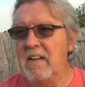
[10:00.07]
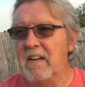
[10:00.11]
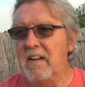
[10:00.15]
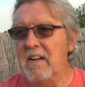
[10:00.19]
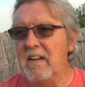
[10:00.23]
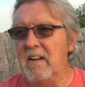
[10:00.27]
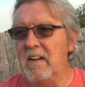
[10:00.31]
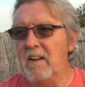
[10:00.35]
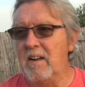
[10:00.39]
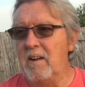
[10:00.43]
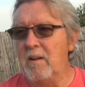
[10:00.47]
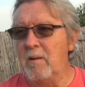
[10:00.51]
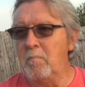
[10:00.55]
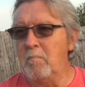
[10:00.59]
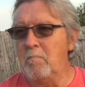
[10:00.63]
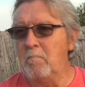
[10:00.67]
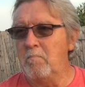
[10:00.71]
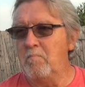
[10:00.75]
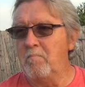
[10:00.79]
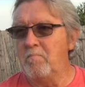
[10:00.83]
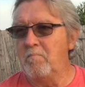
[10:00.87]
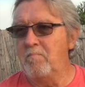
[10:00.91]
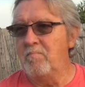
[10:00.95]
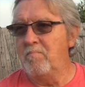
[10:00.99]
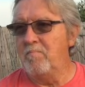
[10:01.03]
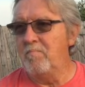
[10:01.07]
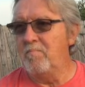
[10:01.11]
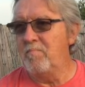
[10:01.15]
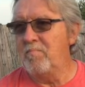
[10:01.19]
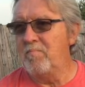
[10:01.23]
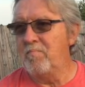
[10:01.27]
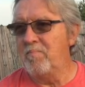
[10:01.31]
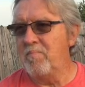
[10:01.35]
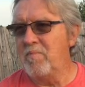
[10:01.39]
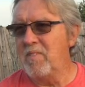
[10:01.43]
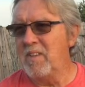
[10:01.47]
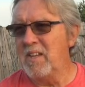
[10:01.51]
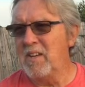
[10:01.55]

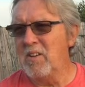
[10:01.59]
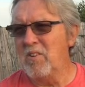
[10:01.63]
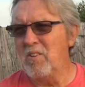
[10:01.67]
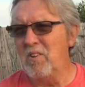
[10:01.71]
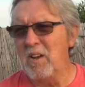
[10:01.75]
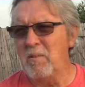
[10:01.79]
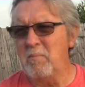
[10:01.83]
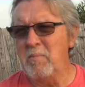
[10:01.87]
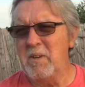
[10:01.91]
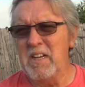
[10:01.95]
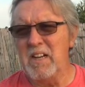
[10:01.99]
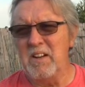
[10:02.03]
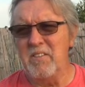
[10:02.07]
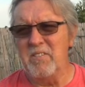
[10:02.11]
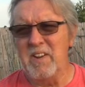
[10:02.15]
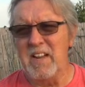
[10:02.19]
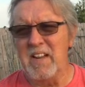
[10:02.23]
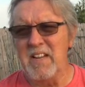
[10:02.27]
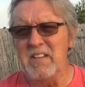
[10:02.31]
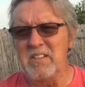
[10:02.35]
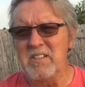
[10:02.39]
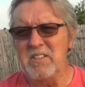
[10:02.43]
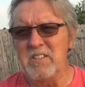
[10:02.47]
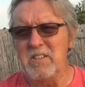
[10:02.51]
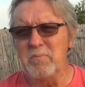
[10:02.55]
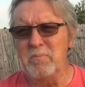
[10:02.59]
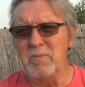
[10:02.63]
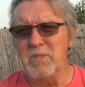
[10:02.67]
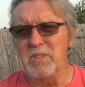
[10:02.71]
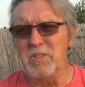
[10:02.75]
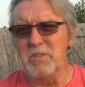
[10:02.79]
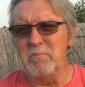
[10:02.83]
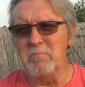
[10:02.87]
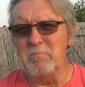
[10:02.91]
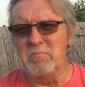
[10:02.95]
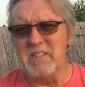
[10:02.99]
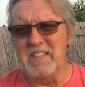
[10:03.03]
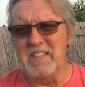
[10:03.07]
I mean, I've gotten some with some